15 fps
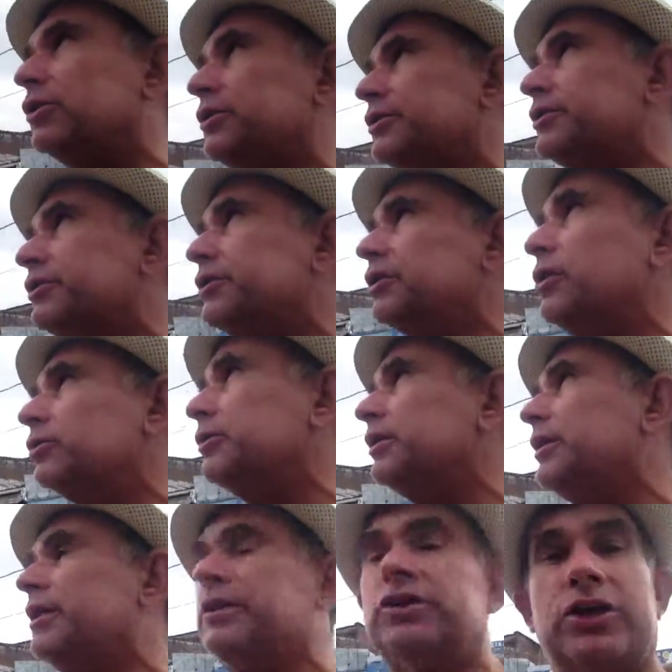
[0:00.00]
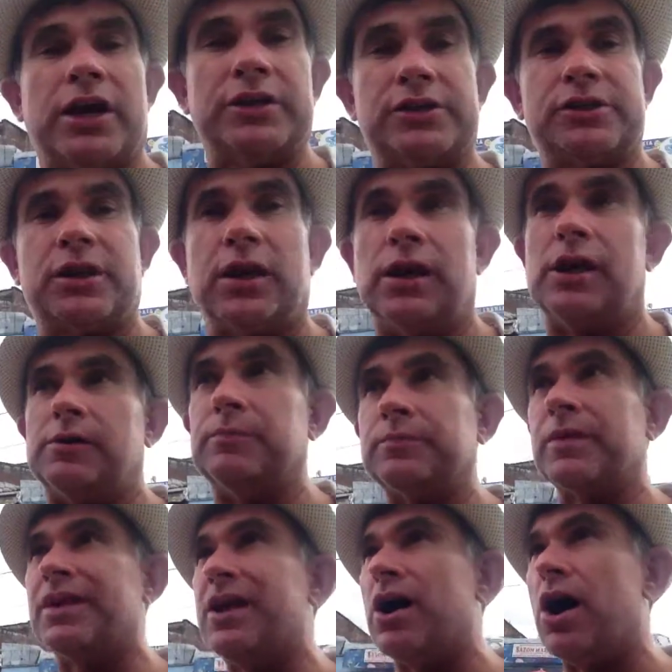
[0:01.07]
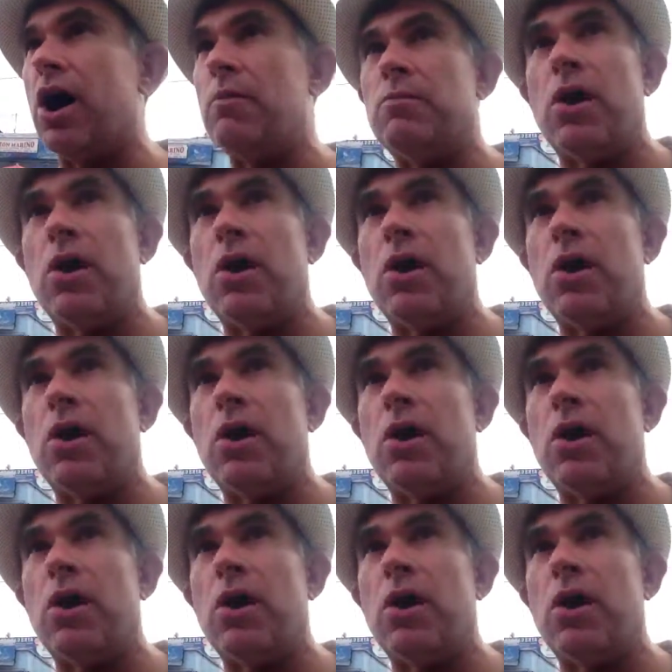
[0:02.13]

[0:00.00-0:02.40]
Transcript: this isn't only just um, a